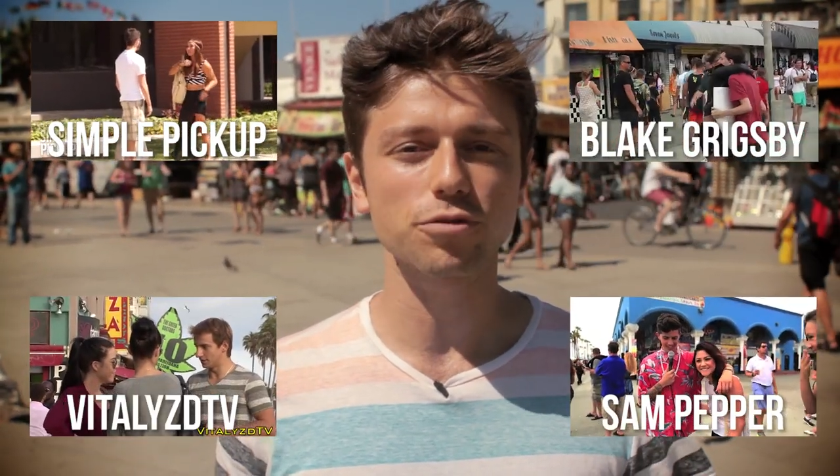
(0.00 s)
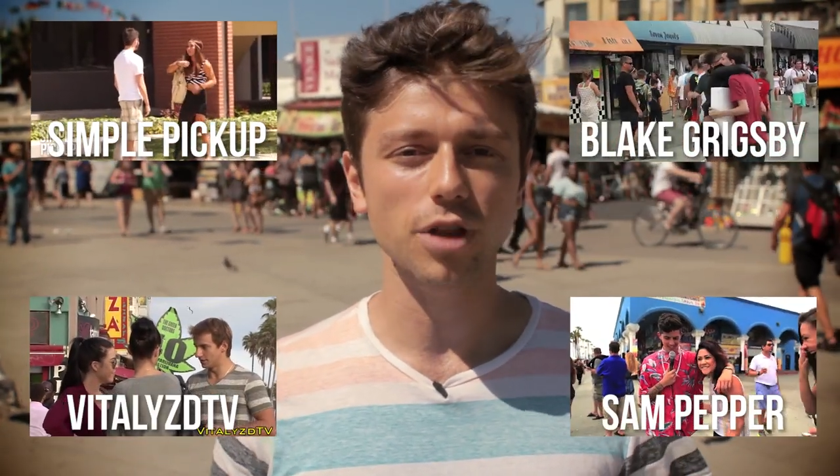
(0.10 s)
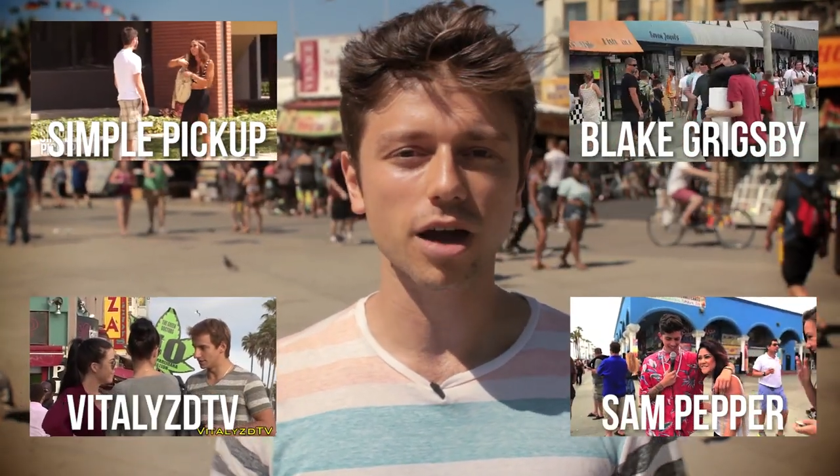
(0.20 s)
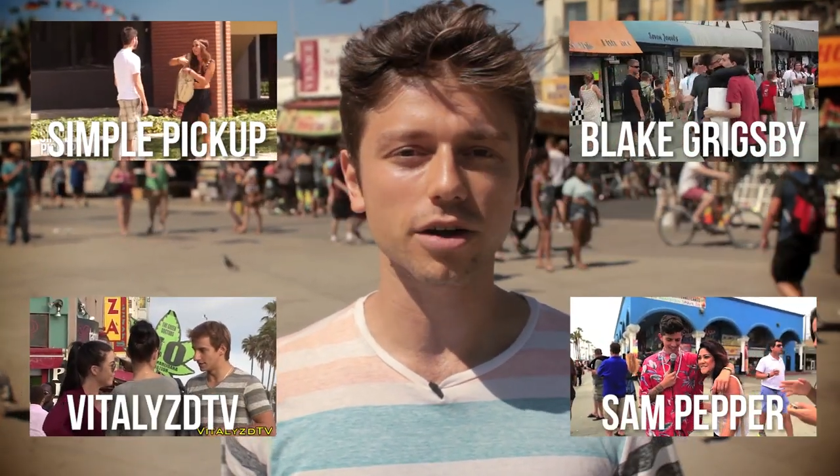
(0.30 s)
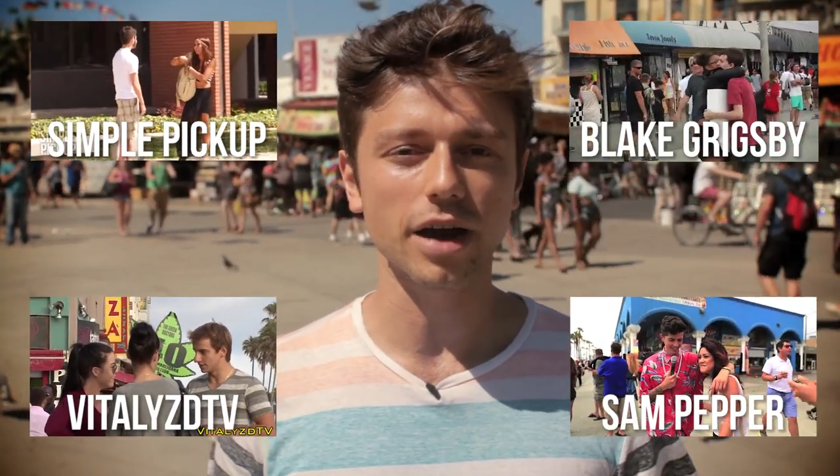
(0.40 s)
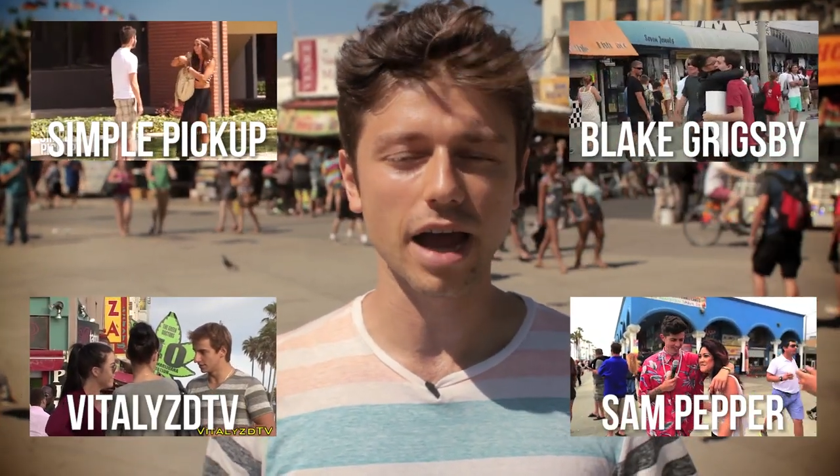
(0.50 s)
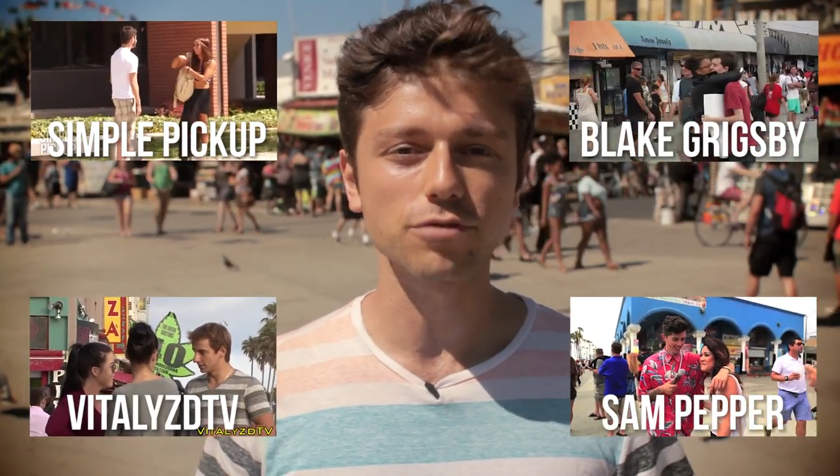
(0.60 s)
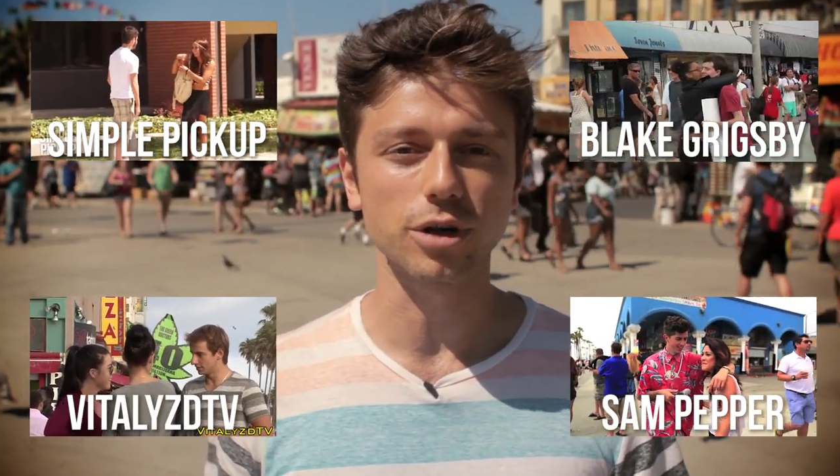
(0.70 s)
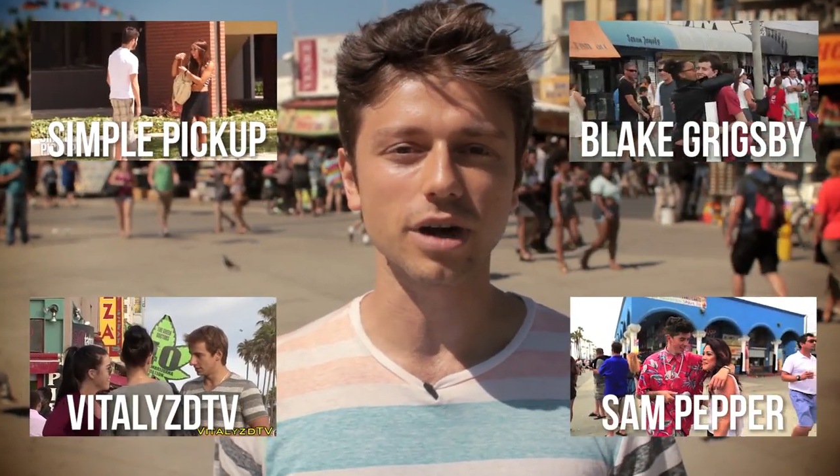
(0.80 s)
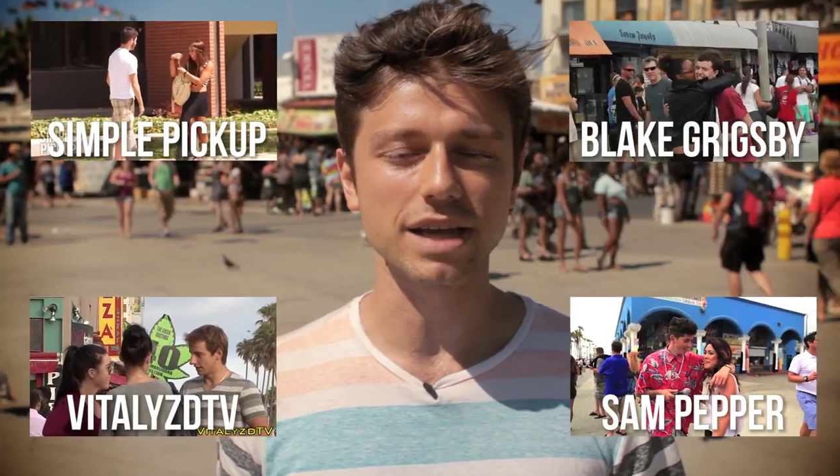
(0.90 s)
vlogger
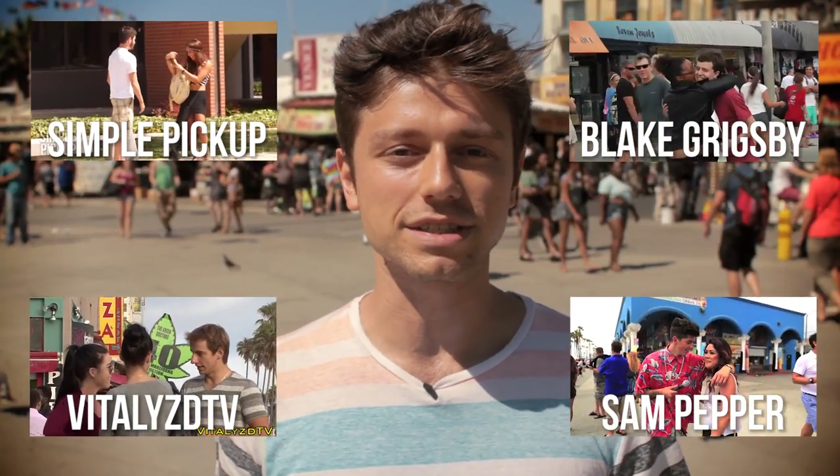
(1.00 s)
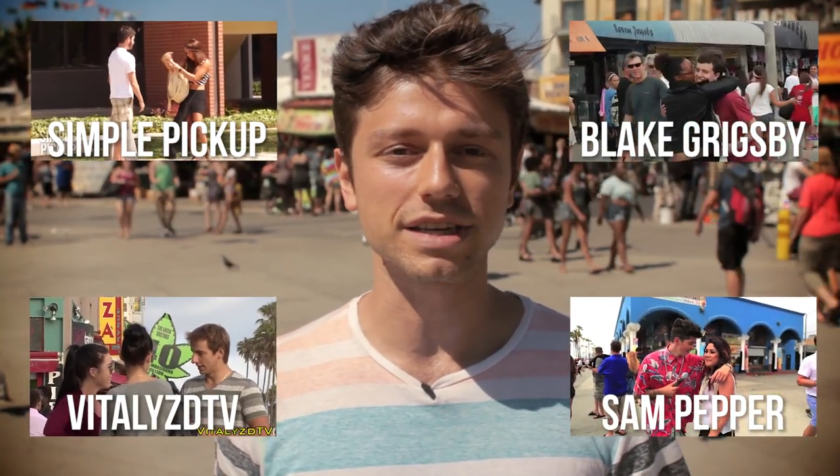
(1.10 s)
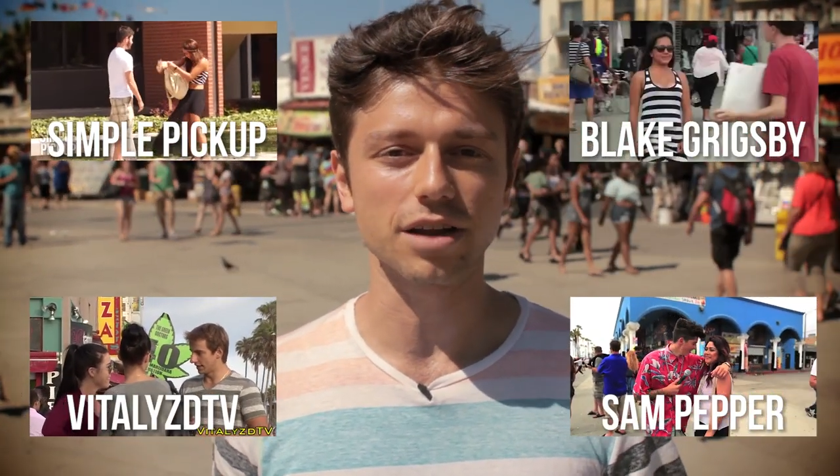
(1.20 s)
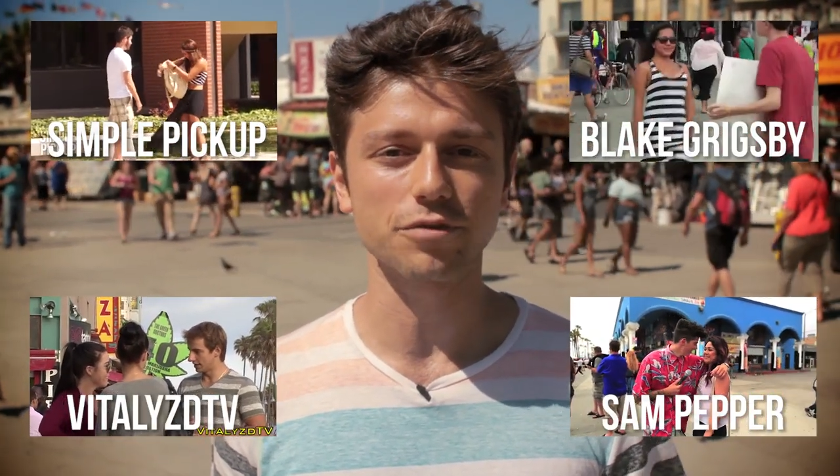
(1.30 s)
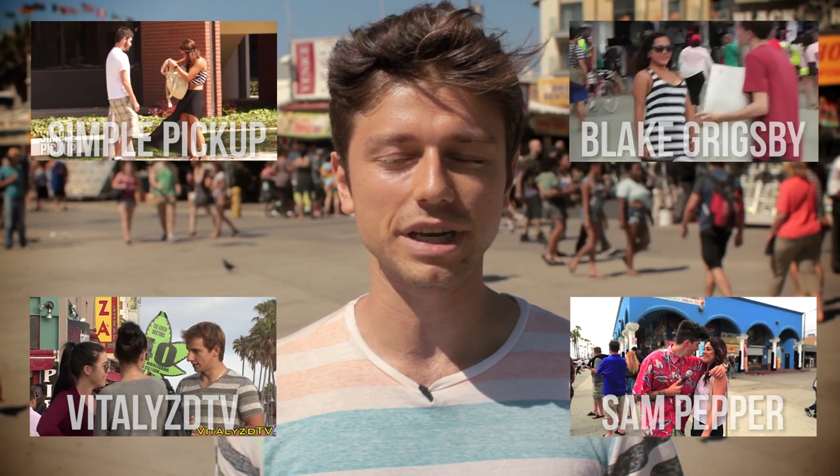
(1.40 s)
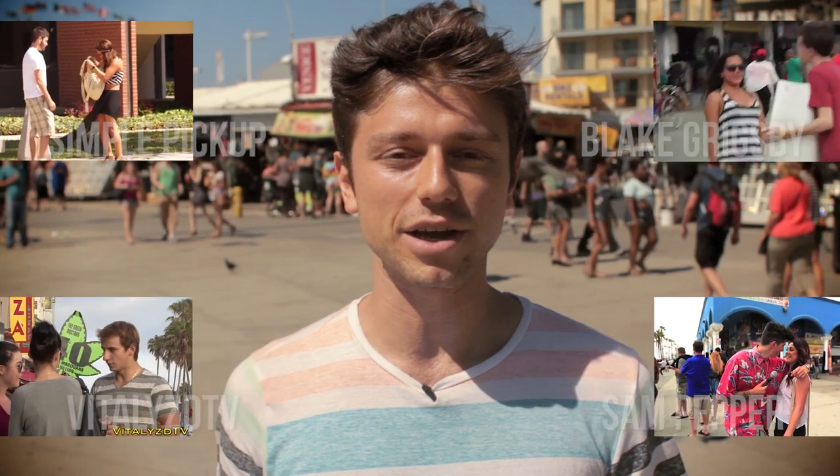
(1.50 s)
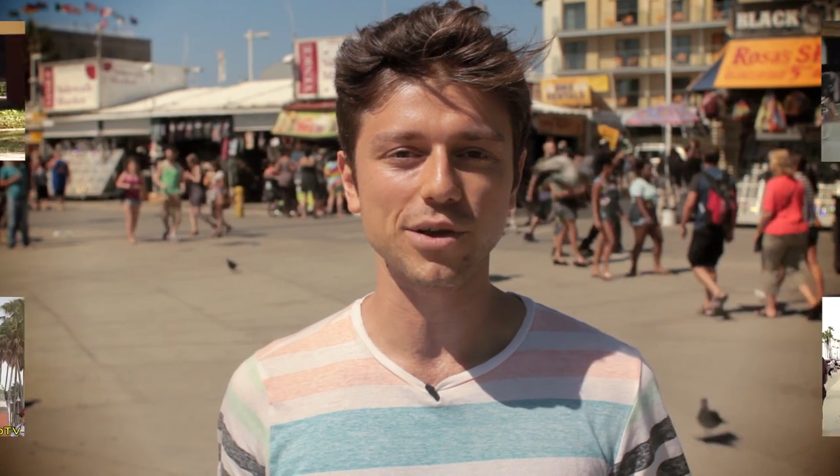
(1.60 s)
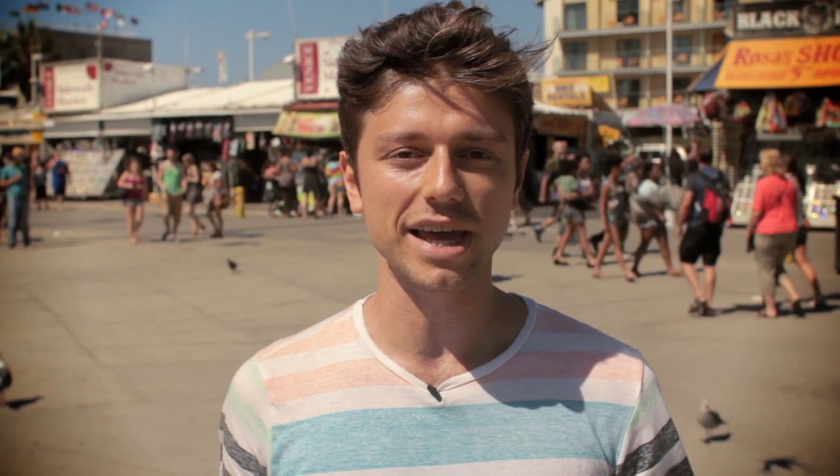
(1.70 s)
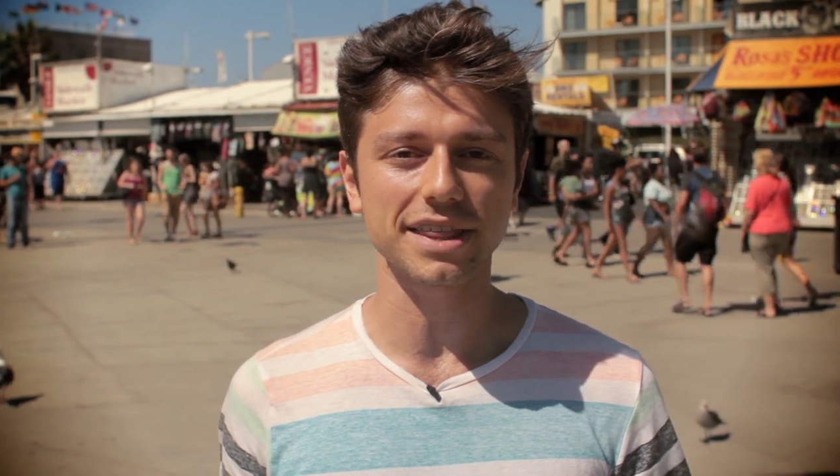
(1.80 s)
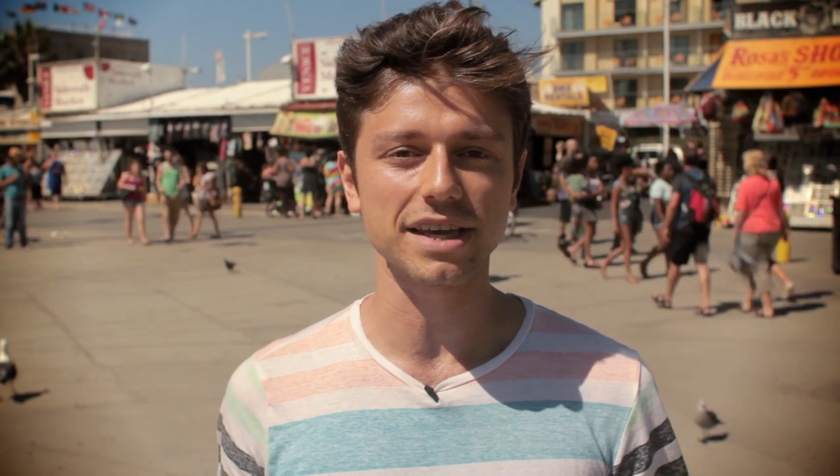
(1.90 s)
ever has done a video
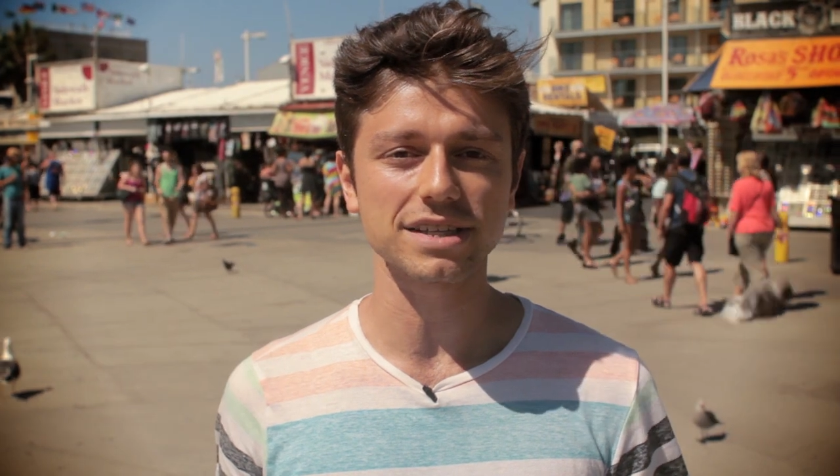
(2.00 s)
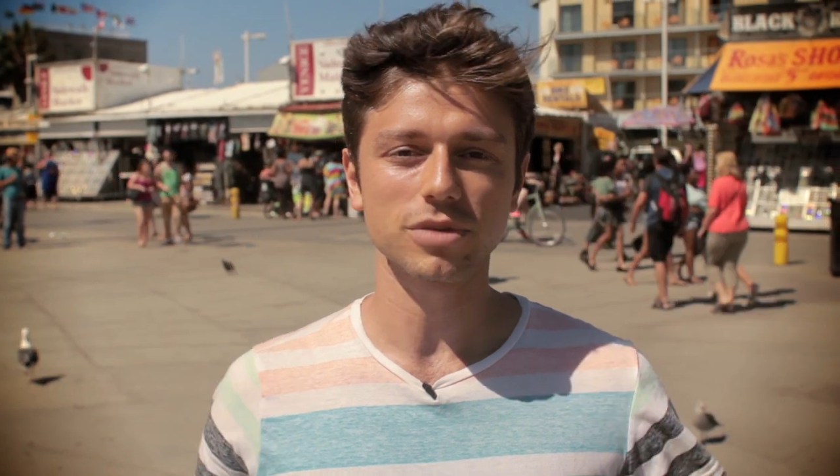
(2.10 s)
like this,